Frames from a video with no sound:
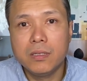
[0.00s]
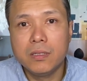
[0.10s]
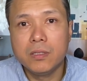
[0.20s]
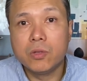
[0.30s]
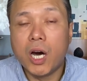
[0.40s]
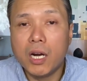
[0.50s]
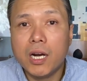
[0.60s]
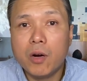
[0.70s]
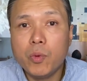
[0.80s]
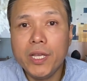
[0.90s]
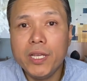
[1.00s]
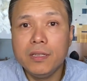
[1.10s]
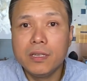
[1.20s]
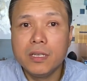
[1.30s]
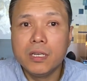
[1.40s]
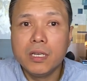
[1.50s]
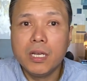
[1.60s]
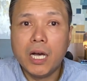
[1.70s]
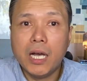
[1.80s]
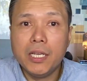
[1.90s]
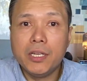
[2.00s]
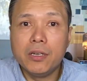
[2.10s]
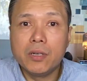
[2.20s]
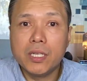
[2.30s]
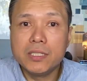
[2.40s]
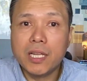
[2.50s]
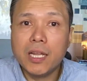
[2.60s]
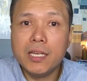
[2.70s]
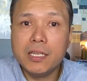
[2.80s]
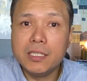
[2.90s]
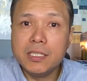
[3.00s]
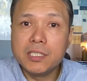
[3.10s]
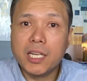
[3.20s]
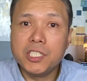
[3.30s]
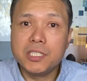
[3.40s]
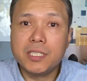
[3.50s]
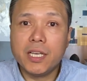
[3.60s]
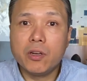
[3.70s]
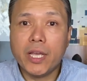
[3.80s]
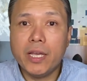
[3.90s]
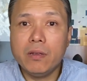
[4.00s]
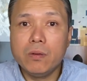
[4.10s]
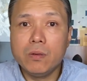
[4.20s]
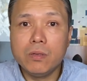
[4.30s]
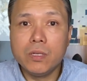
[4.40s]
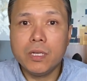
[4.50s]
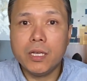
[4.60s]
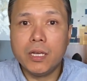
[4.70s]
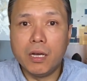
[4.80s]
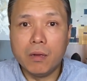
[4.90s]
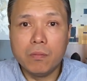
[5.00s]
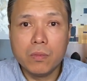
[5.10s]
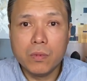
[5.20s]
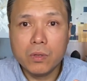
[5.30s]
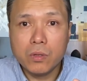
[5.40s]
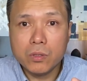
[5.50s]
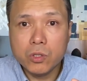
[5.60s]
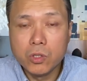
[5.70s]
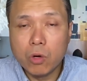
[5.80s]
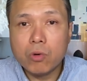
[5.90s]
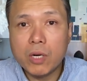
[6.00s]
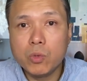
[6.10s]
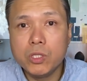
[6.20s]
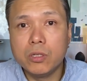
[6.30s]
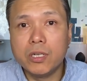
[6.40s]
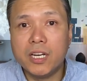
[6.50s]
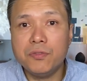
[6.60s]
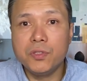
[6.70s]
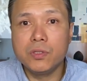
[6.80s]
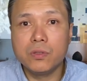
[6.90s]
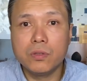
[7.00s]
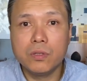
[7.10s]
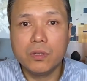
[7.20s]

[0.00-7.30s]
So are we, you know, is Allah just saying, okay, go run with your nafs?